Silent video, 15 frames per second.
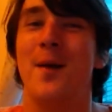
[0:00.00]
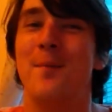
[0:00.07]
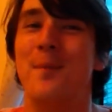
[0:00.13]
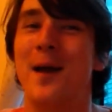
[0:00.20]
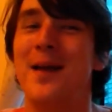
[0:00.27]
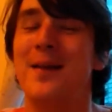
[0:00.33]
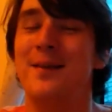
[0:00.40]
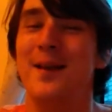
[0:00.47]

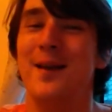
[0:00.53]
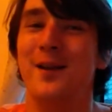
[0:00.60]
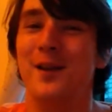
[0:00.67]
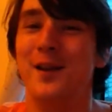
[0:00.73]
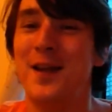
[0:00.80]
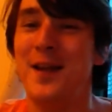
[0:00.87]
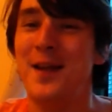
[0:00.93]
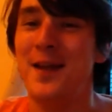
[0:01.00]

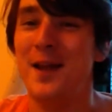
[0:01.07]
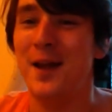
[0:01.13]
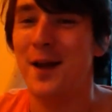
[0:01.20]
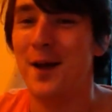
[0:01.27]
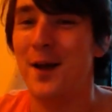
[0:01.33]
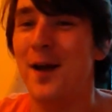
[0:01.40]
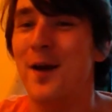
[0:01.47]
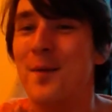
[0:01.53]
Basically,
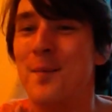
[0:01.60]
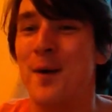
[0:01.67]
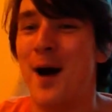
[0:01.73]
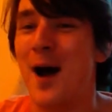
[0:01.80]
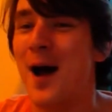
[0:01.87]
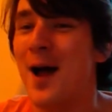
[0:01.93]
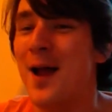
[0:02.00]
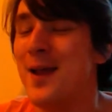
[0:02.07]

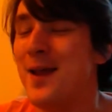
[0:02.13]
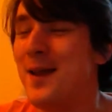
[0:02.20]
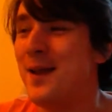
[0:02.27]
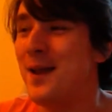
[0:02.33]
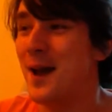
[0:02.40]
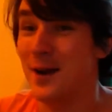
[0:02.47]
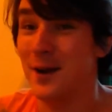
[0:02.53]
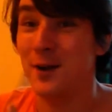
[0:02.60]
my
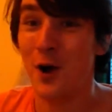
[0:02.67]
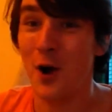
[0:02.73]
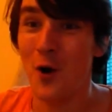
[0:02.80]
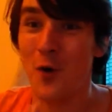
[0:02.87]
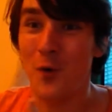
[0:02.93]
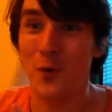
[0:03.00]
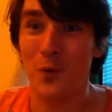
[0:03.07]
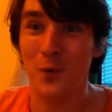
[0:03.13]
kind of
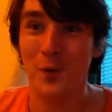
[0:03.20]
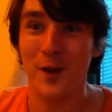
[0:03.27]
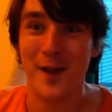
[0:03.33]
goal